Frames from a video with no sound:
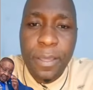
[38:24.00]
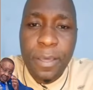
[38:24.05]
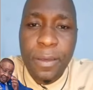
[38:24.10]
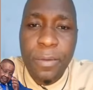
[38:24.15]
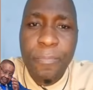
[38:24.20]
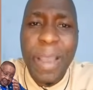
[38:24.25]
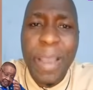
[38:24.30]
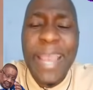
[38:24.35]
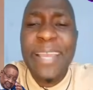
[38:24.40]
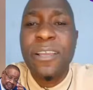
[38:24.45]

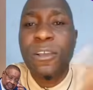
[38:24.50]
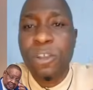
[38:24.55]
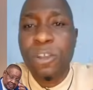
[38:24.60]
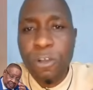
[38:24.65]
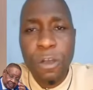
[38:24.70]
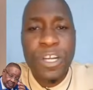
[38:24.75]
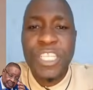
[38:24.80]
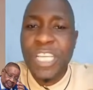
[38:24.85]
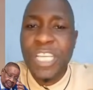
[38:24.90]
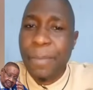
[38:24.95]
My
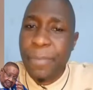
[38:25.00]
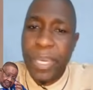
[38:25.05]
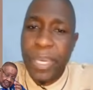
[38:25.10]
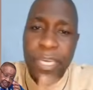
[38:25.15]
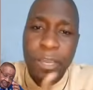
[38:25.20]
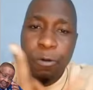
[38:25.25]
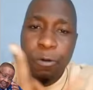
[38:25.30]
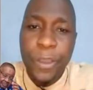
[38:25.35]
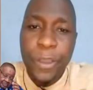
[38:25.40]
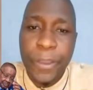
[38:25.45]
God shall make
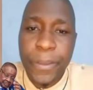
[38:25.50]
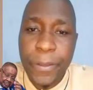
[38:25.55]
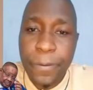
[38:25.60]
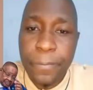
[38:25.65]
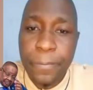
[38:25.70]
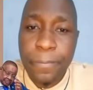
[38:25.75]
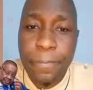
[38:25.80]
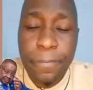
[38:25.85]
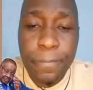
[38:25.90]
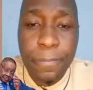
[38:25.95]
a way.
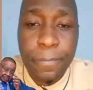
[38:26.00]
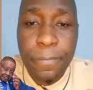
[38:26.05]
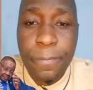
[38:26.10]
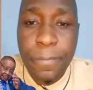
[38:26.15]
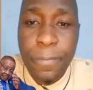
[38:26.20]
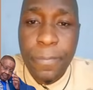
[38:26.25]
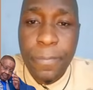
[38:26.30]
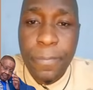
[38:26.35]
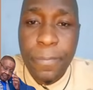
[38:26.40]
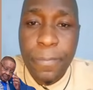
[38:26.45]

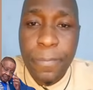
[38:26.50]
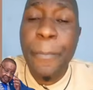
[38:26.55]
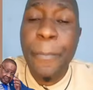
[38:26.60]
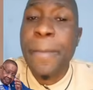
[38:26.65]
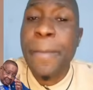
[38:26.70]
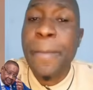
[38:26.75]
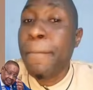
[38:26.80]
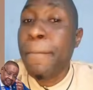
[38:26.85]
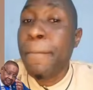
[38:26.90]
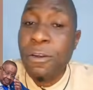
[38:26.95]
I'm a
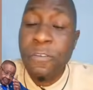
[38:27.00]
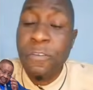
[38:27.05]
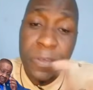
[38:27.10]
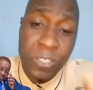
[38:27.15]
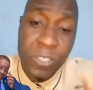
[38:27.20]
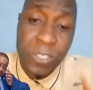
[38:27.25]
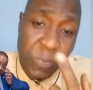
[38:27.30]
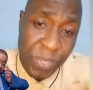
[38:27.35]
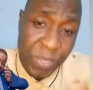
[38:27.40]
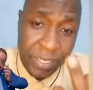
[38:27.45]
man of the
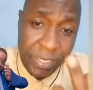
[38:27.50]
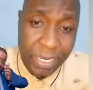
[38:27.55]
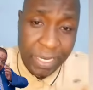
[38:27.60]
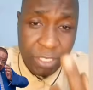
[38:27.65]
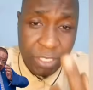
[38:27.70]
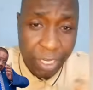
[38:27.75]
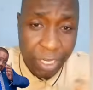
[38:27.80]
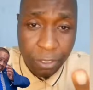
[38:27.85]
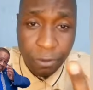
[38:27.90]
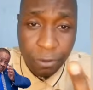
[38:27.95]
Spirit, I'm
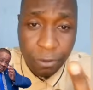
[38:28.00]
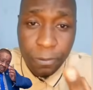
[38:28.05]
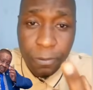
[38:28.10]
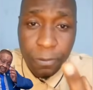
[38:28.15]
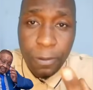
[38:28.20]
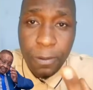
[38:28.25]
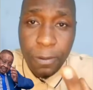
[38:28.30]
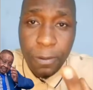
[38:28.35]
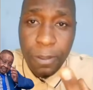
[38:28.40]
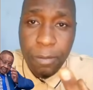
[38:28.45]
telling you.
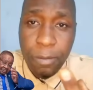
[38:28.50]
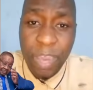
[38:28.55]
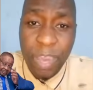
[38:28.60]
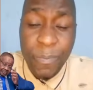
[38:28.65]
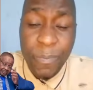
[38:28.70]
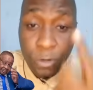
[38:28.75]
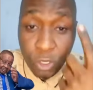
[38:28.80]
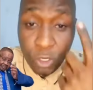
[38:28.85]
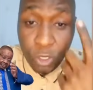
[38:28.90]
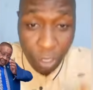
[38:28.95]
Maybe
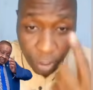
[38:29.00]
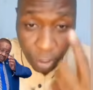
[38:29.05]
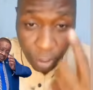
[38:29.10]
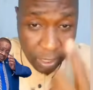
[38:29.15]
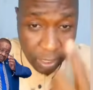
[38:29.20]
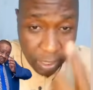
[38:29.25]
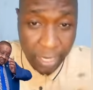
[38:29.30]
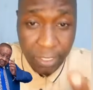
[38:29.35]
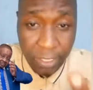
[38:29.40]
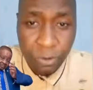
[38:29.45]
you don't know
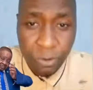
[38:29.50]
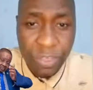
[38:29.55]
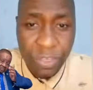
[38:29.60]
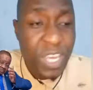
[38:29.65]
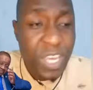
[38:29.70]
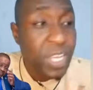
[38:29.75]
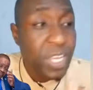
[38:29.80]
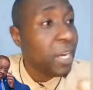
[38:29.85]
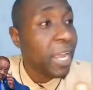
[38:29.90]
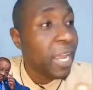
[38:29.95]
that. You
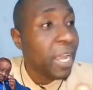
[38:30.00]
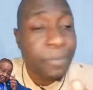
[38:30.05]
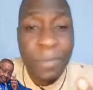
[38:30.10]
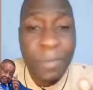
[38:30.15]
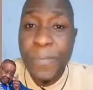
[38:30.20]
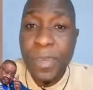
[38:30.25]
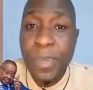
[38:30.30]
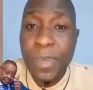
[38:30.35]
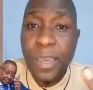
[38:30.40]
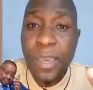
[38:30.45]
think like
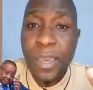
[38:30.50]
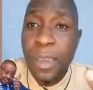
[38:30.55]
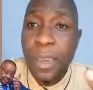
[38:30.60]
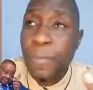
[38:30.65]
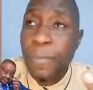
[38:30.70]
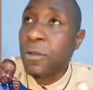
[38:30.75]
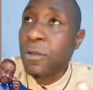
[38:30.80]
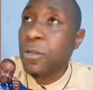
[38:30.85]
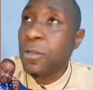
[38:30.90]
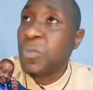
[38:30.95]
maybe,
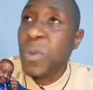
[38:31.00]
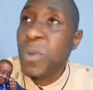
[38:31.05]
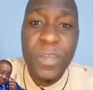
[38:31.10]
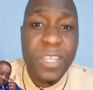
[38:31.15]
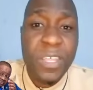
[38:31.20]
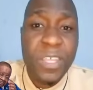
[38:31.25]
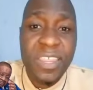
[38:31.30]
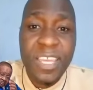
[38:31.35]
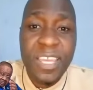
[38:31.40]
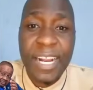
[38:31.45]
because people,
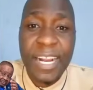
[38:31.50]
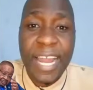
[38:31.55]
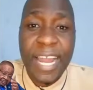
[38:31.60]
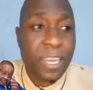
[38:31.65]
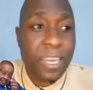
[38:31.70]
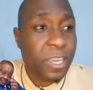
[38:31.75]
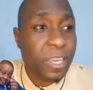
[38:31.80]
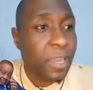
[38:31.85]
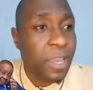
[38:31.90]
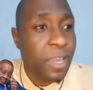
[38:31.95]
they think
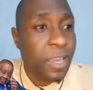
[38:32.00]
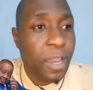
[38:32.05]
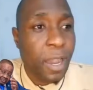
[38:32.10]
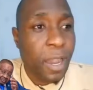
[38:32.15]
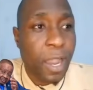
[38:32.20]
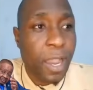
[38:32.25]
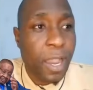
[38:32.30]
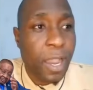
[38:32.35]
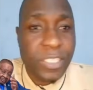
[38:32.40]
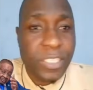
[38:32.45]
like
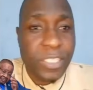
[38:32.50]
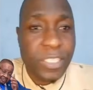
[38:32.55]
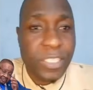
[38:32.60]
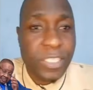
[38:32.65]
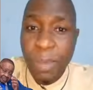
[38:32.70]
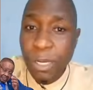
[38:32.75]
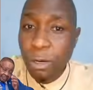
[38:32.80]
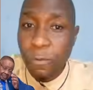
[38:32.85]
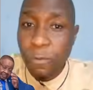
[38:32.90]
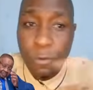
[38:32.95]
it's just a
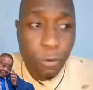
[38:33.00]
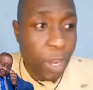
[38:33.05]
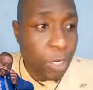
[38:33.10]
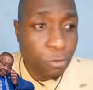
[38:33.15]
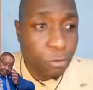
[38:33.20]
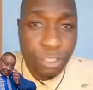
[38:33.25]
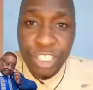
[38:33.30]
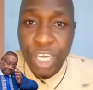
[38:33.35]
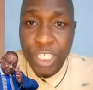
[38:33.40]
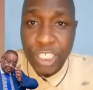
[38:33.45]
matter of going
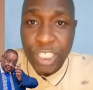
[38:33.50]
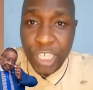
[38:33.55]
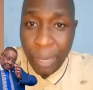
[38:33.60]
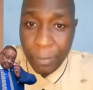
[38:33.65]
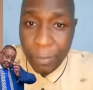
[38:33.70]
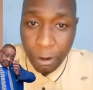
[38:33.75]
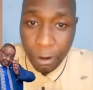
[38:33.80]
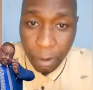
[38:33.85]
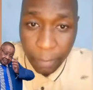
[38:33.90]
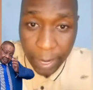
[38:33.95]
to church,
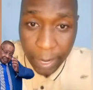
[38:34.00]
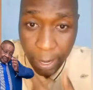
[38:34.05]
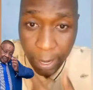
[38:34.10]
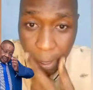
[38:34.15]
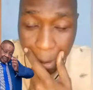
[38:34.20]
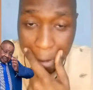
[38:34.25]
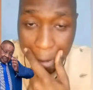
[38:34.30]
coming home, eh?